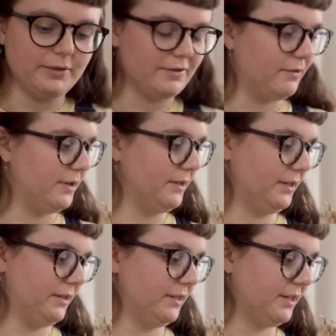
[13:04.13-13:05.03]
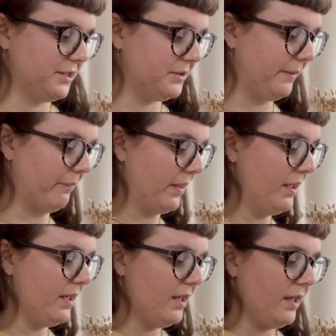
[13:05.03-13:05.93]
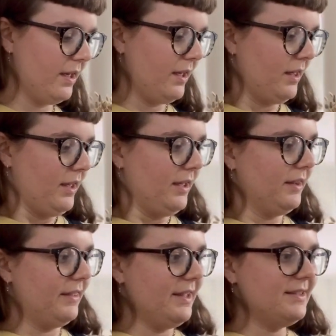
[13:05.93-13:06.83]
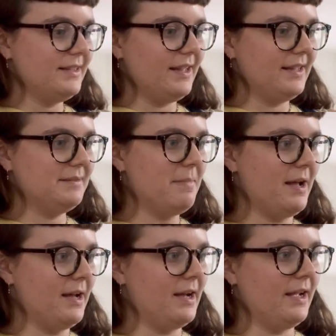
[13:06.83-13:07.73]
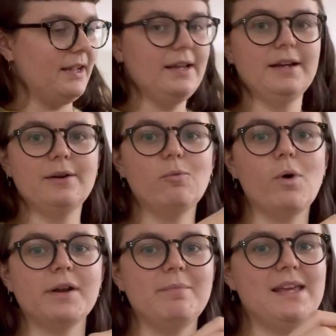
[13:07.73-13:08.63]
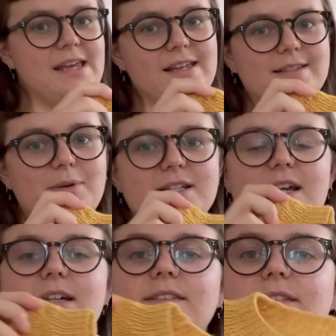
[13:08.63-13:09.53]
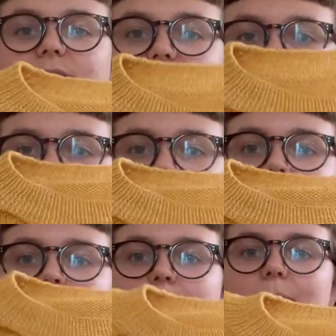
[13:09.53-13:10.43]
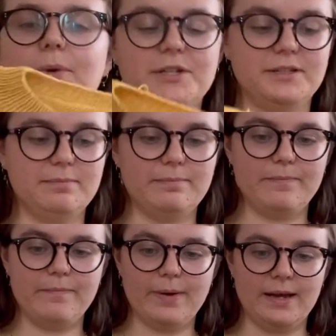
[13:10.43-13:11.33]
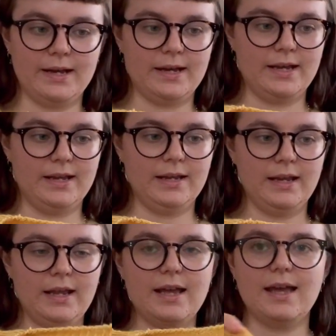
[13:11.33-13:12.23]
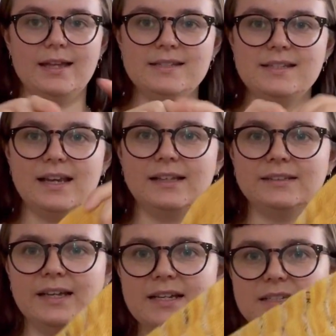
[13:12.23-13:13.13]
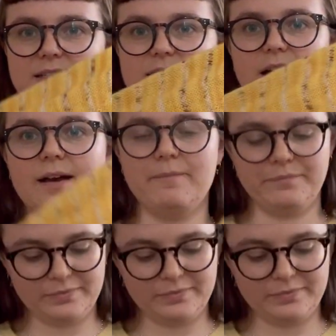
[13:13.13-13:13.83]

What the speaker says: of yarn attached to it. This is my Wannabe Sweater, which is by NCL Knits. I